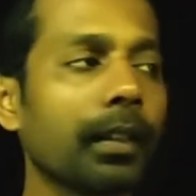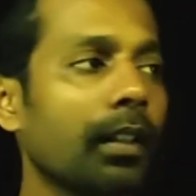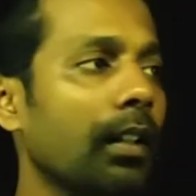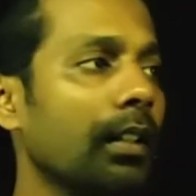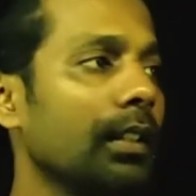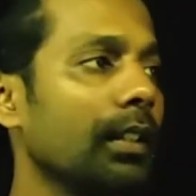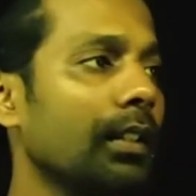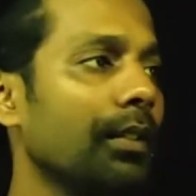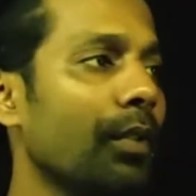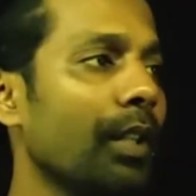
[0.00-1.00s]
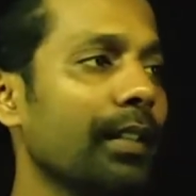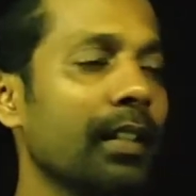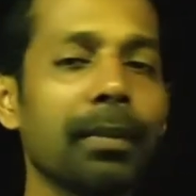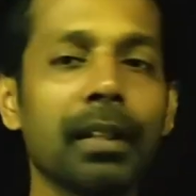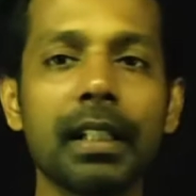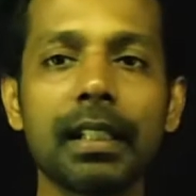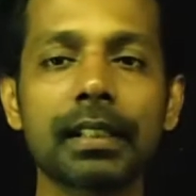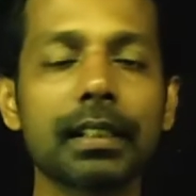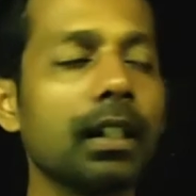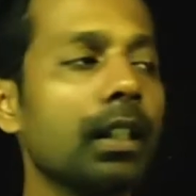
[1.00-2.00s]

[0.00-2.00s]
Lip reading: the one sample t-test.